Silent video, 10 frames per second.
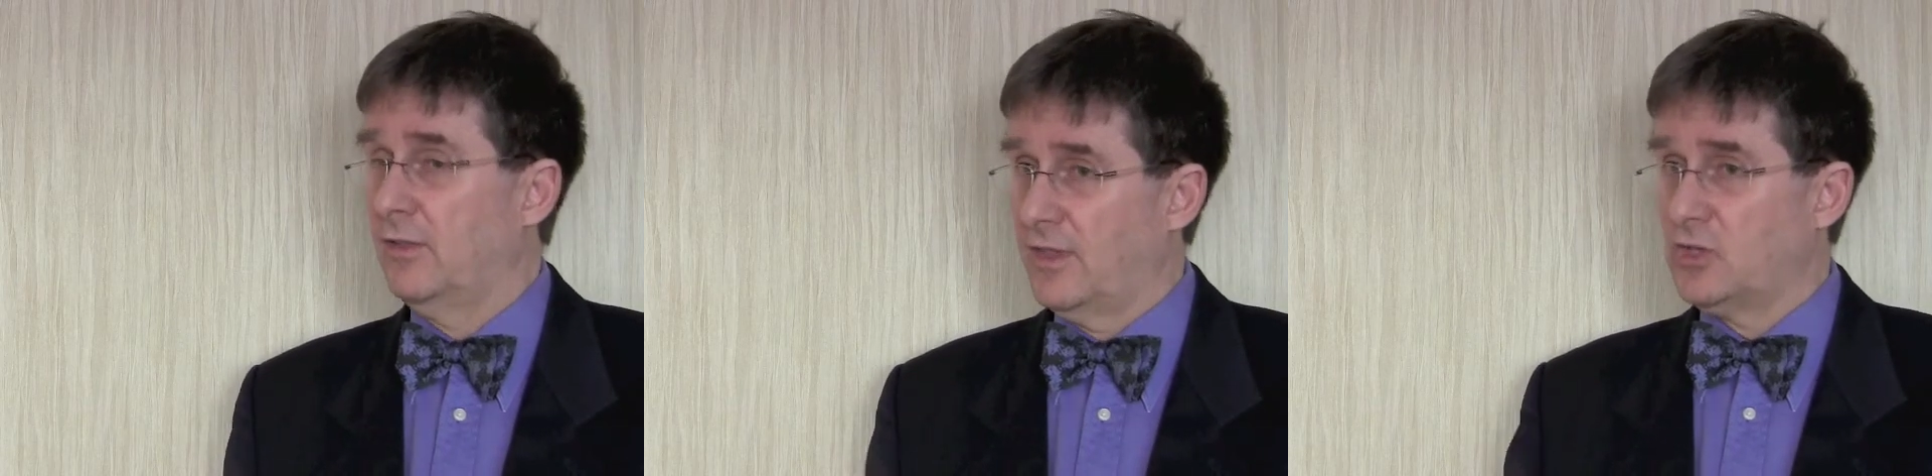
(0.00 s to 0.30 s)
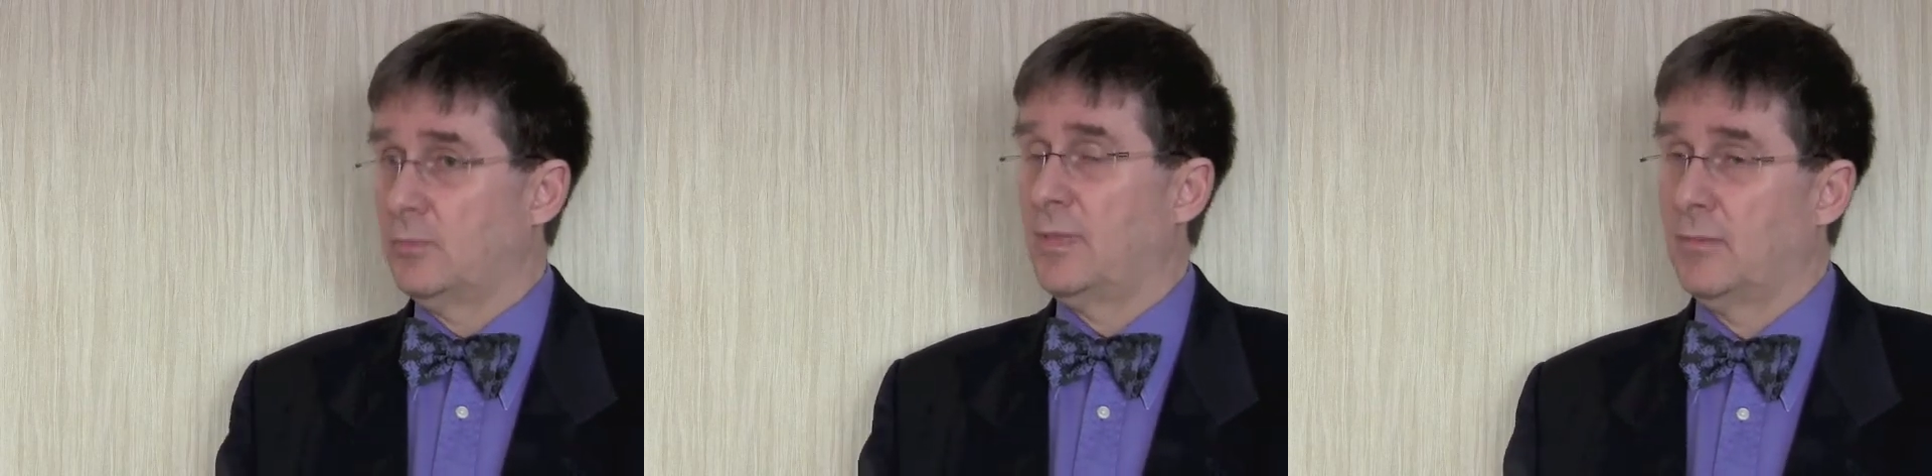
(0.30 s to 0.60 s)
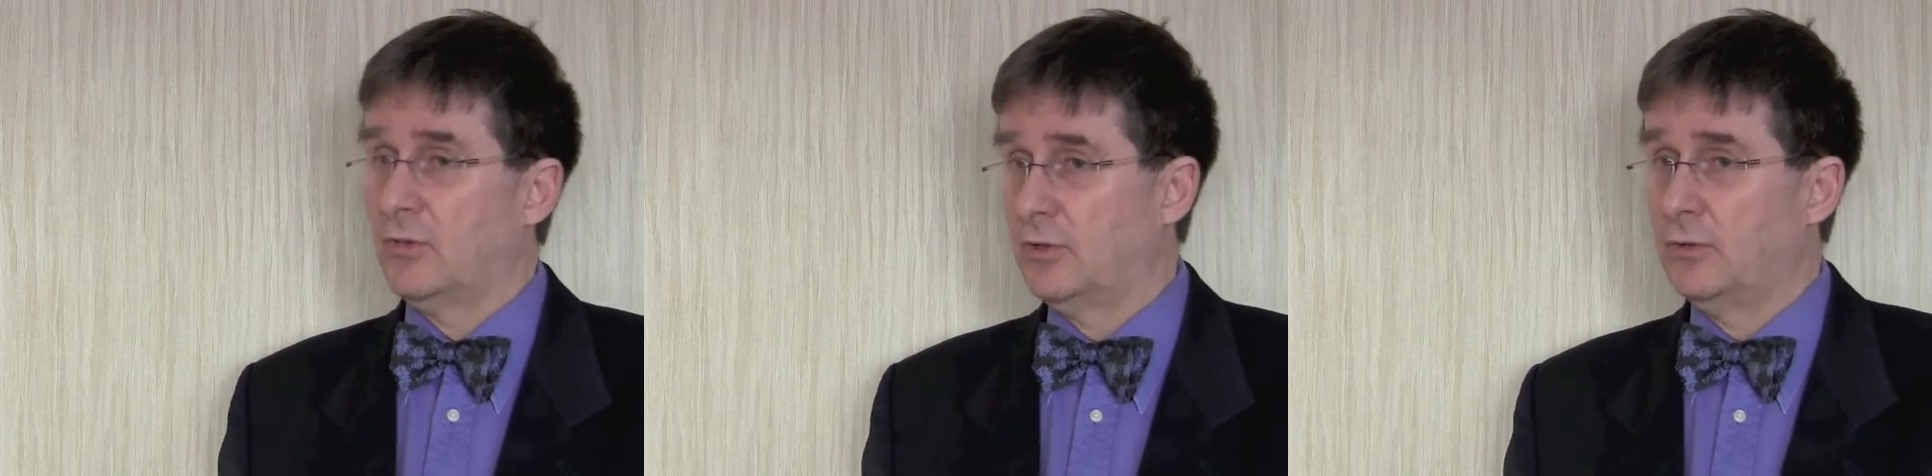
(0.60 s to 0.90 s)
they should be
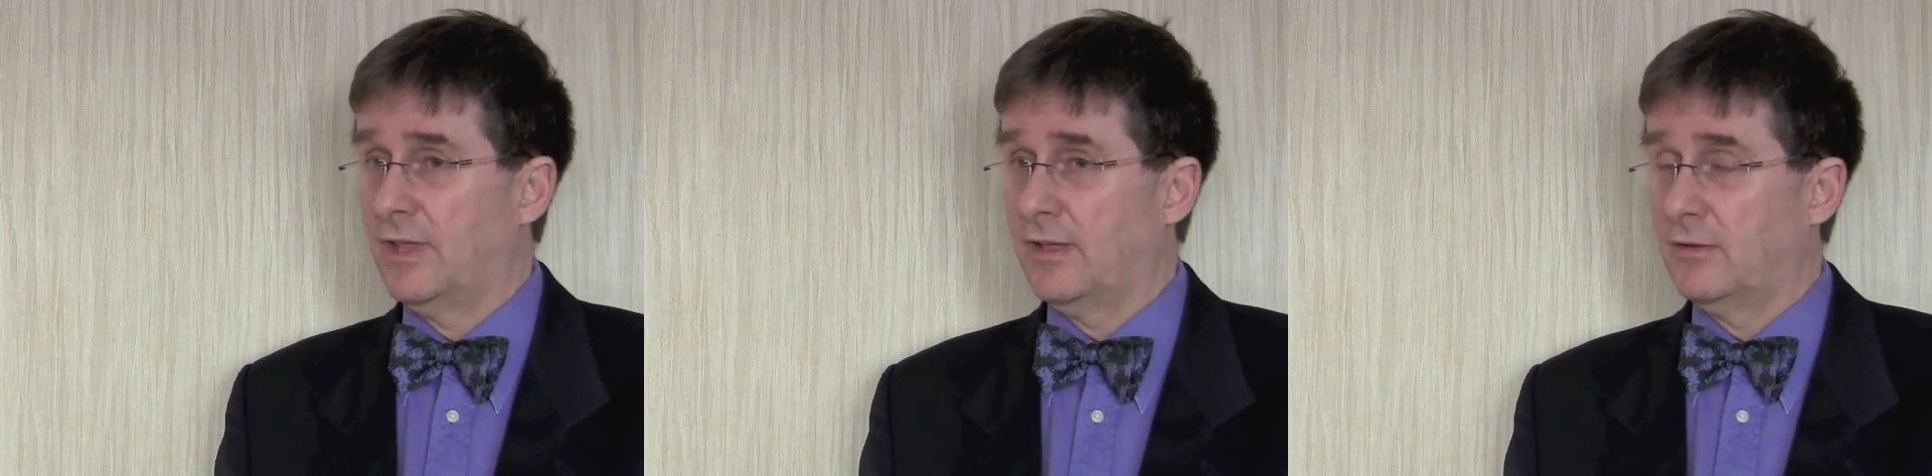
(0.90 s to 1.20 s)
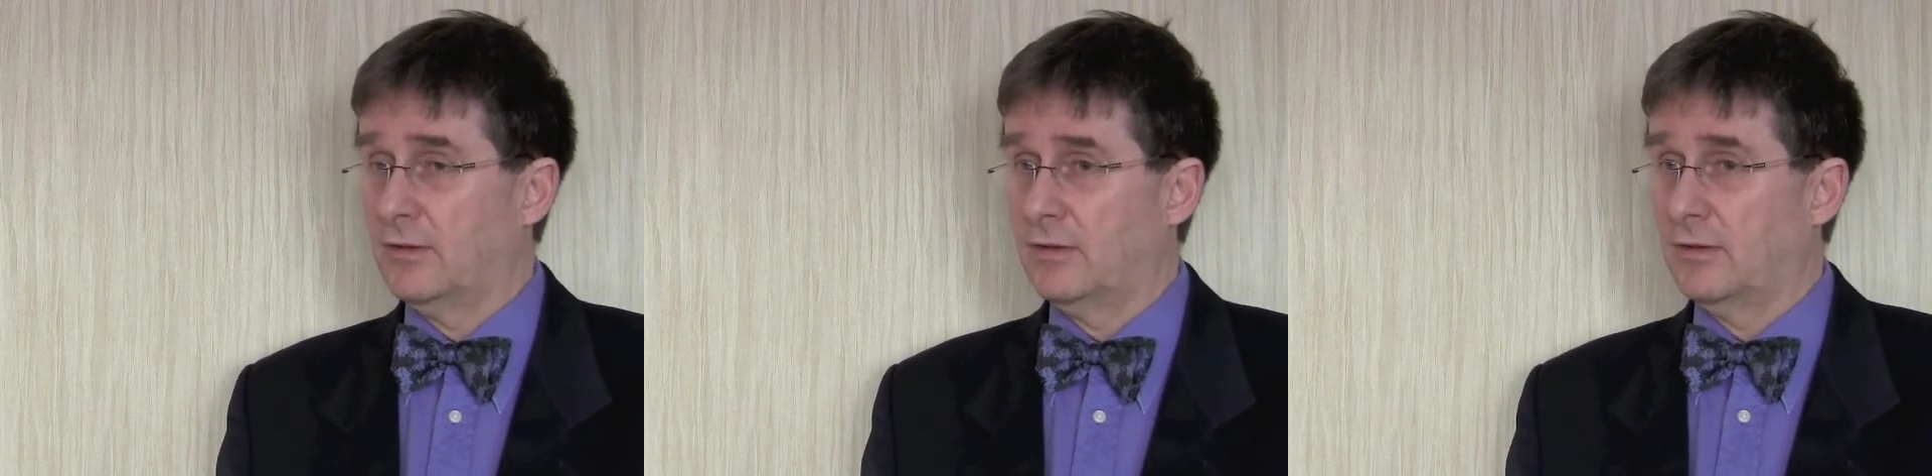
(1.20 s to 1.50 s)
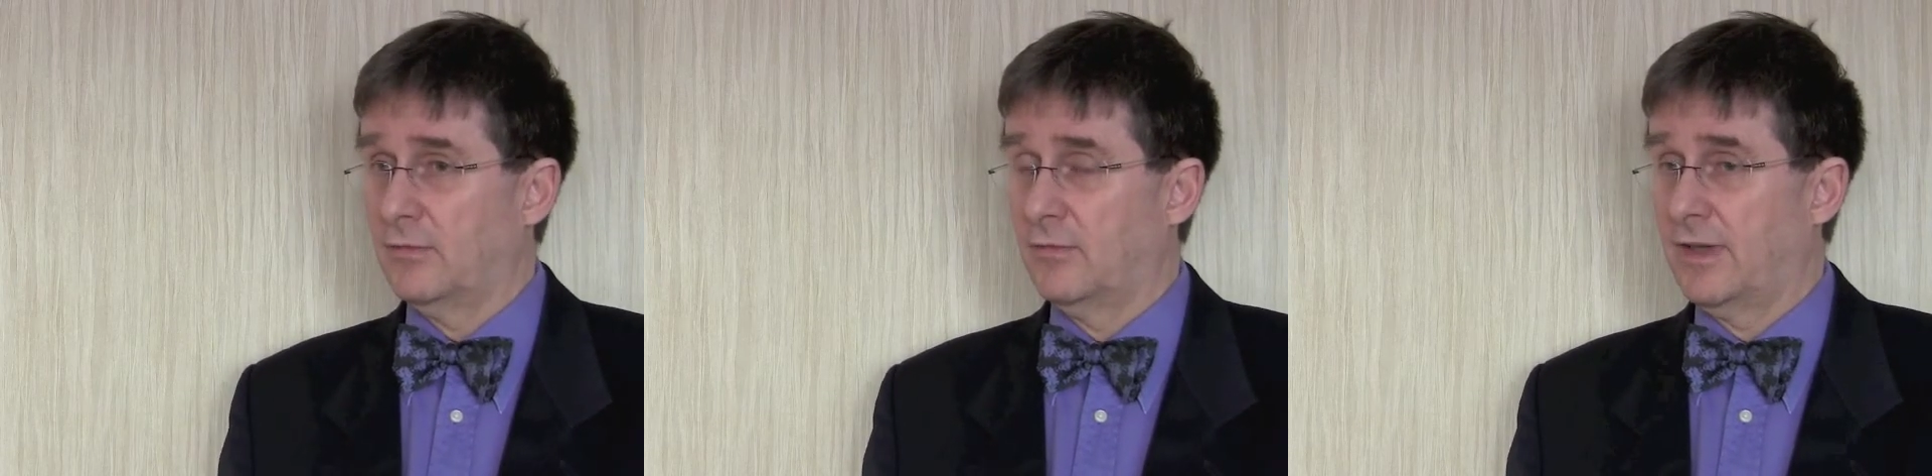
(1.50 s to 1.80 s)
able to do that
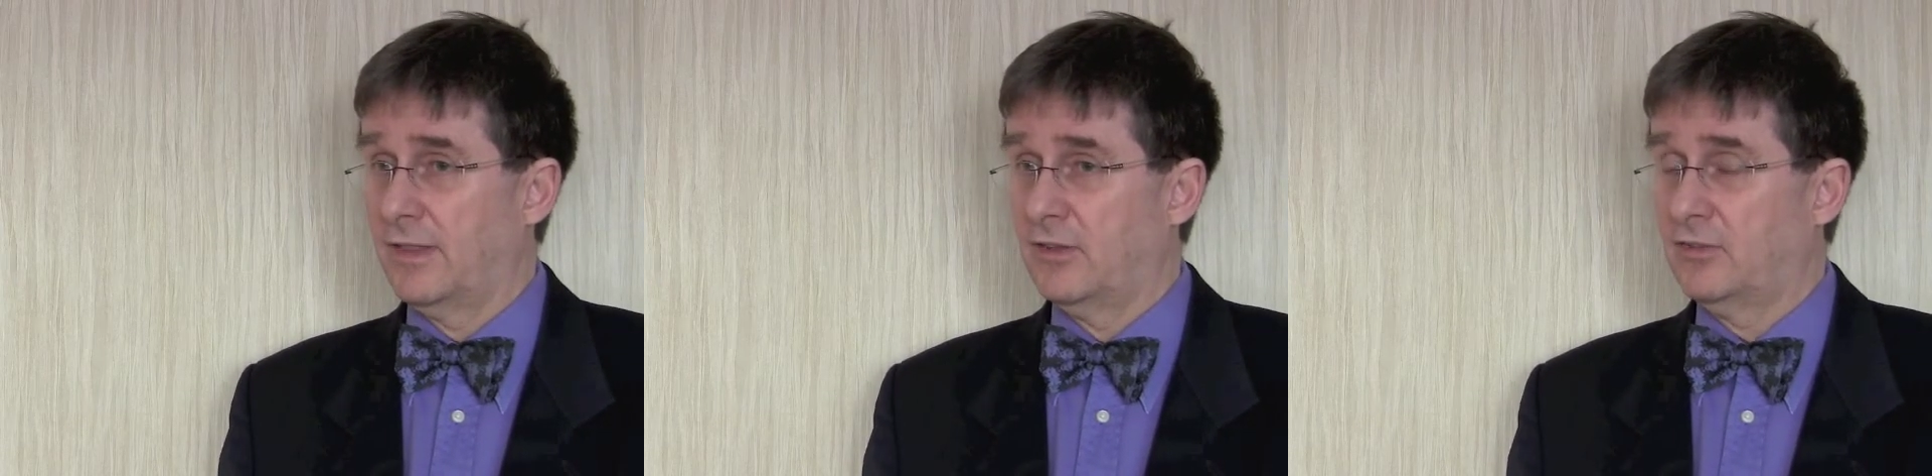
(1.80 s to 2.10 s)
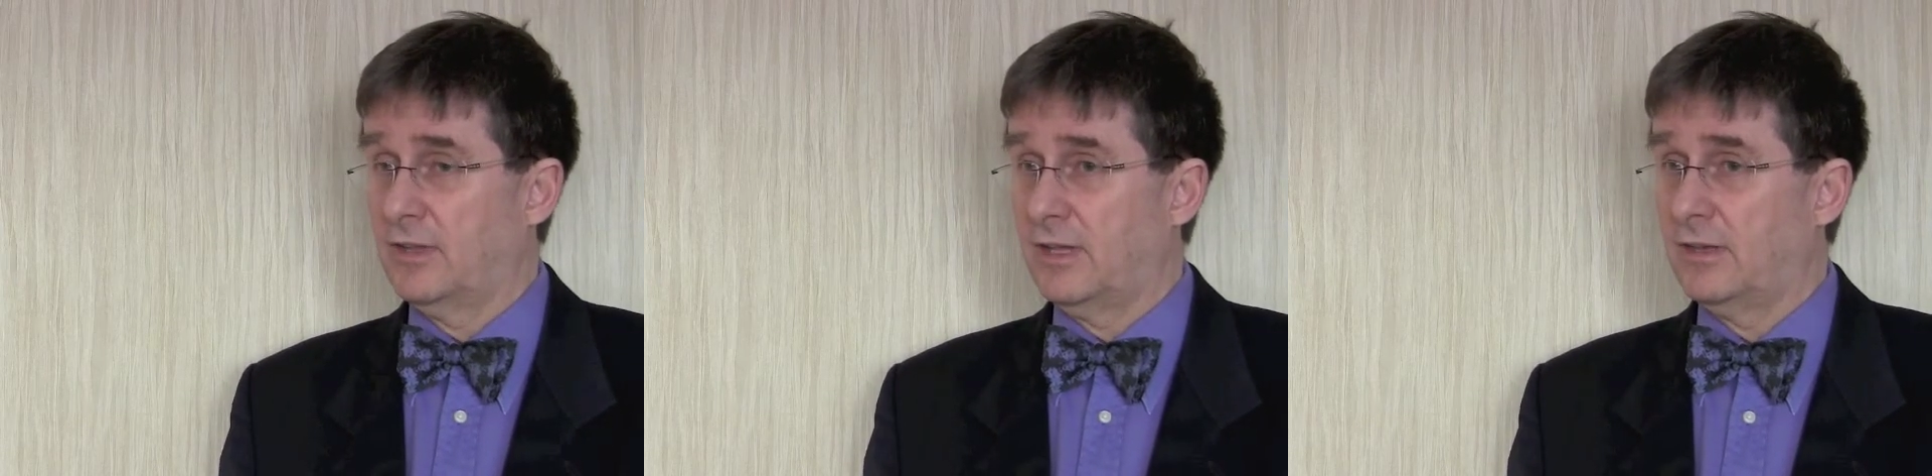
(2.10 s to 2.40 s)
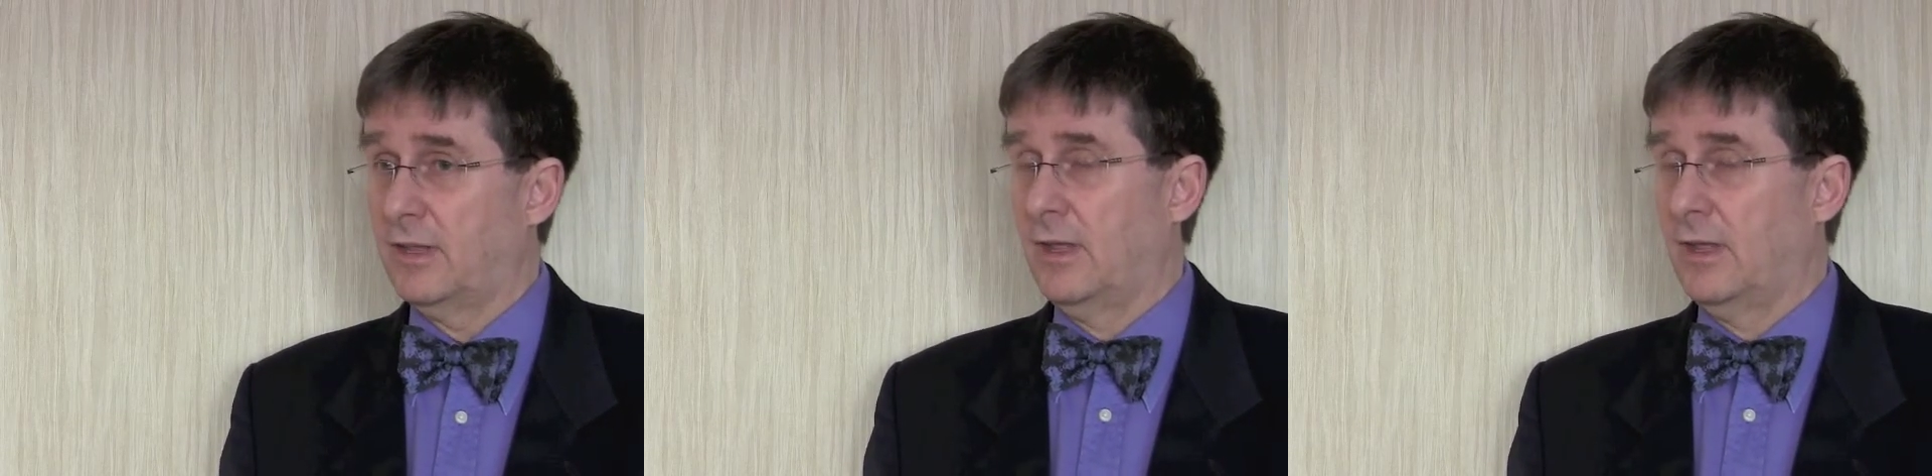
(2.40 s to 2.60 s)
via this site.